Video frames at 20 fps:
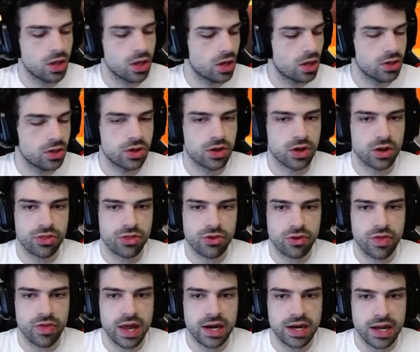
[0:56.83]
You're going to
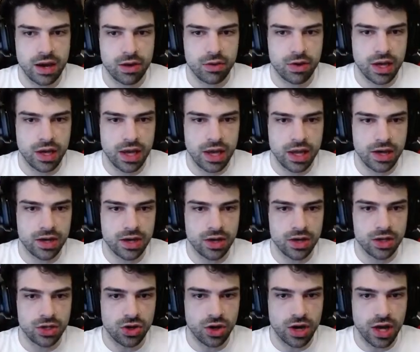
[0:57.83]
throw that down, and
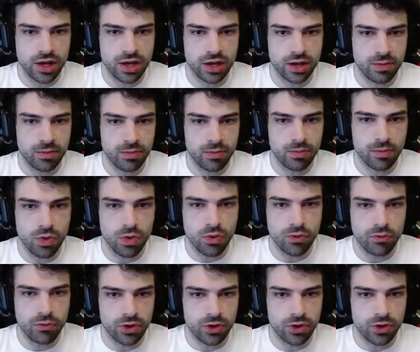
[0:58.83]
you're not going to move.